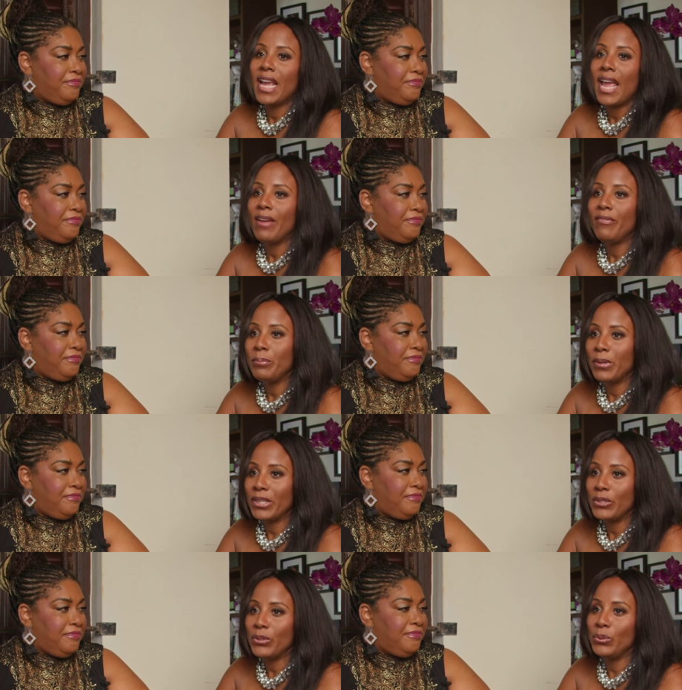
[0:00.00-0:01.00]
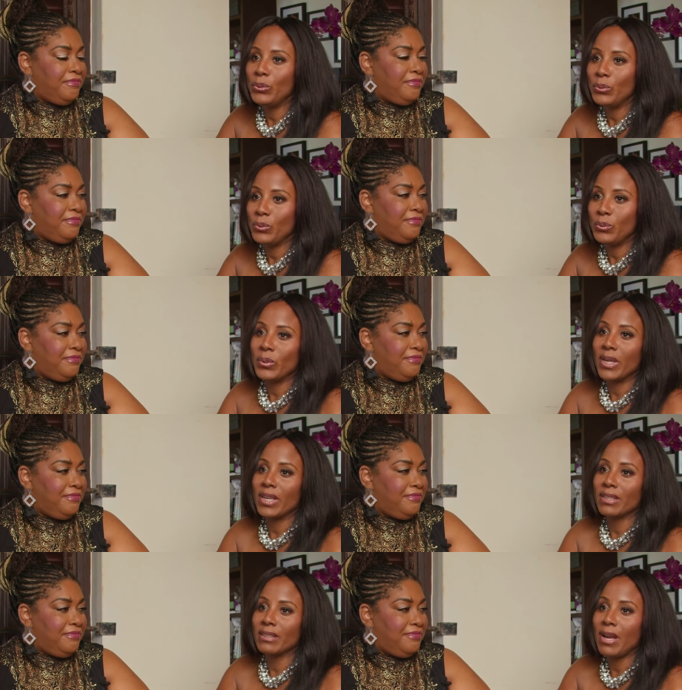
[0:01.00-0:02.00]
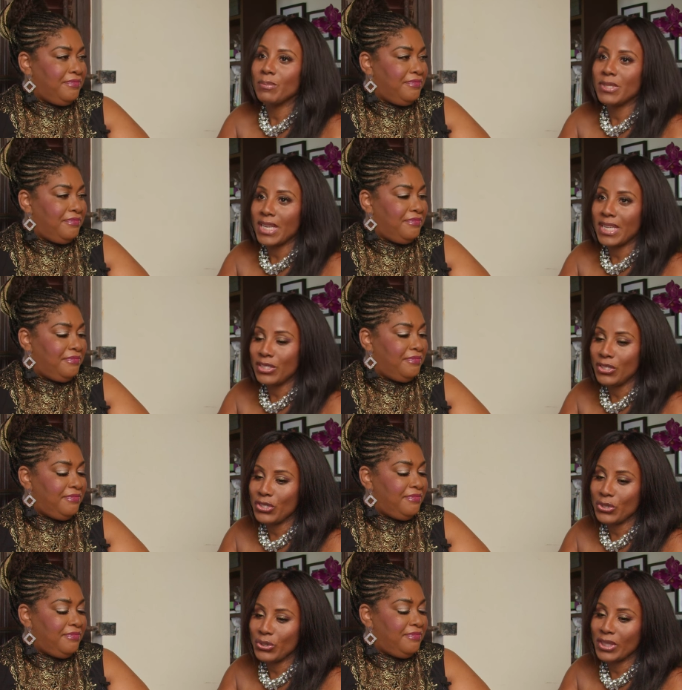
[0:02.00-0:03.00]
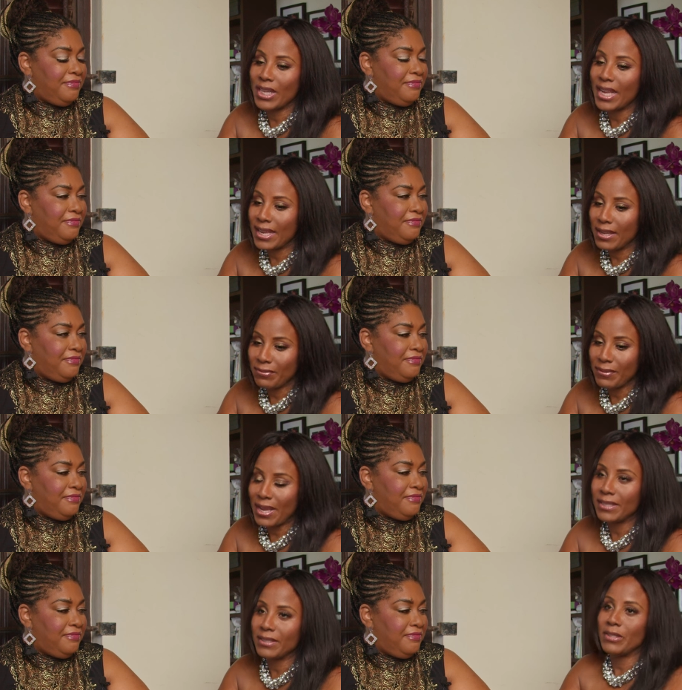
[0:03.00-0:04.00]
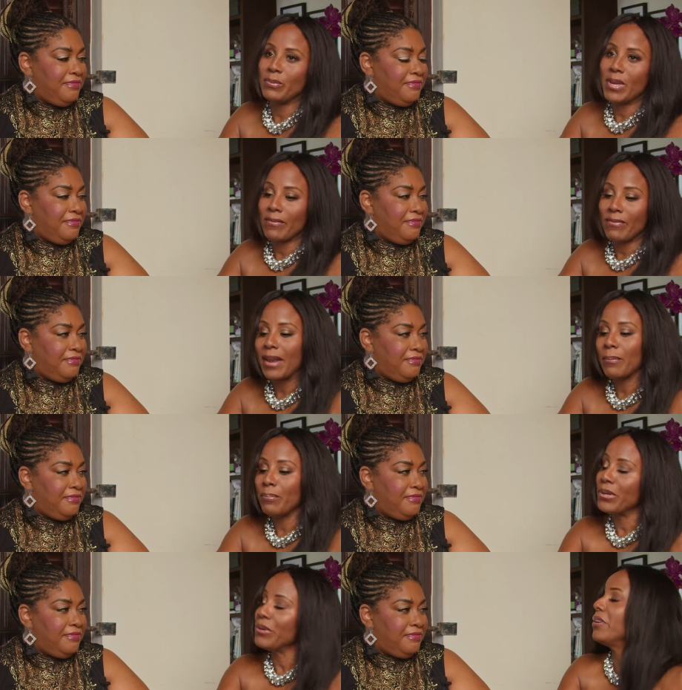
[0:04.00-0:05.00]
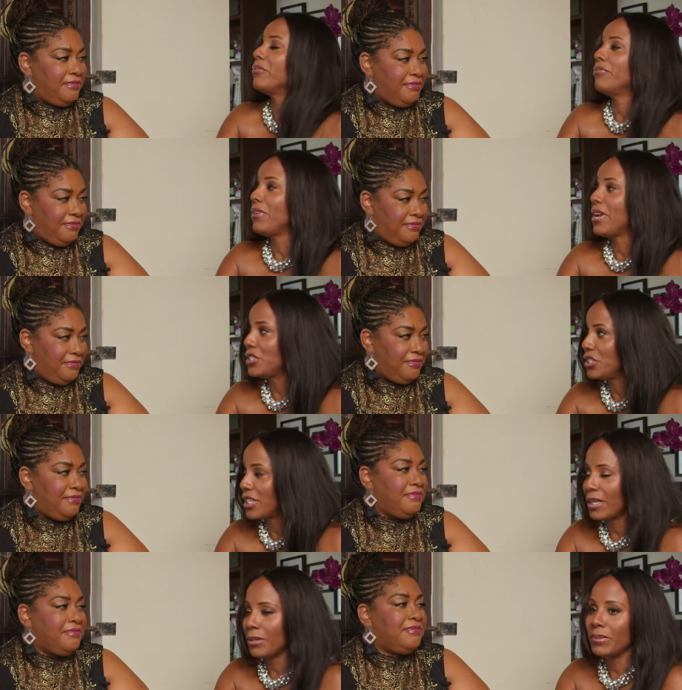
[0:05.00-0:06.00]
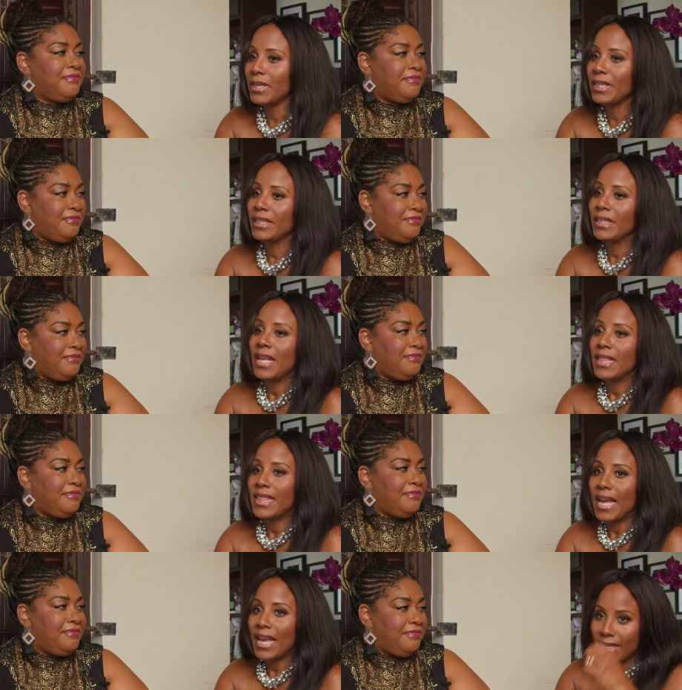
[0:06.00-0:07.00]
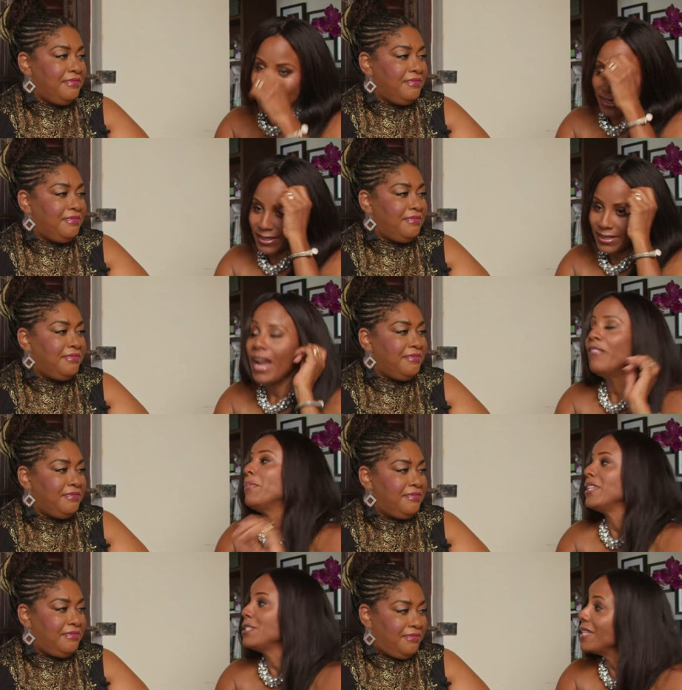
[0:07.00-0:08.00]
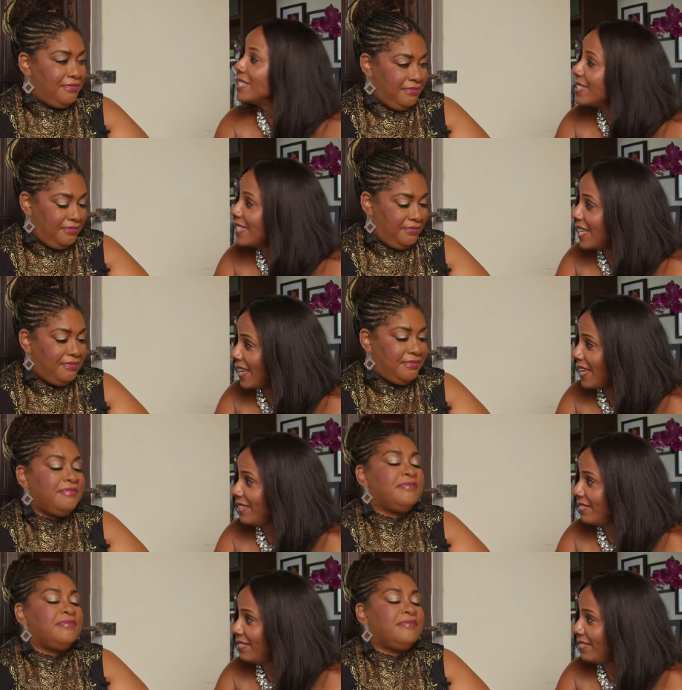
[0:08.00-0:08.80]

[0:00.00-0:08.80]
Speaker 1: everybody who comes into your life and may have had a period of friendship, that not everybody's meant to stay,